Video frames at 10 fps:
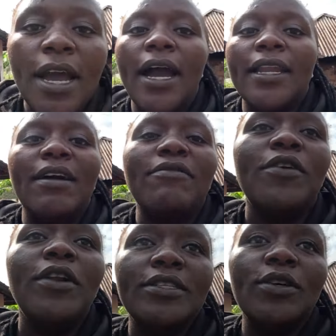And I've
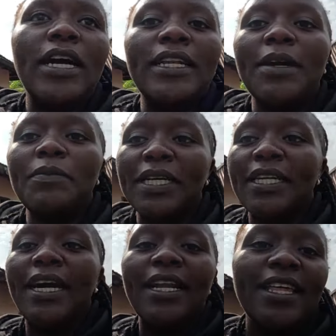also
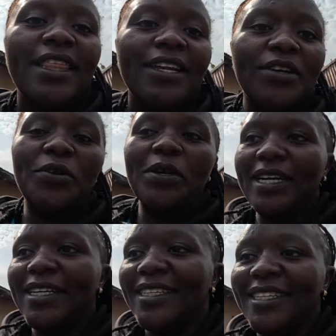adopted another dog.
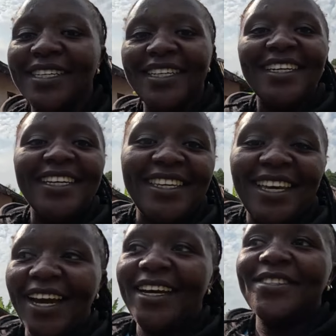
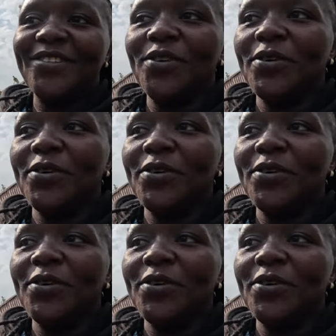Yeah, so.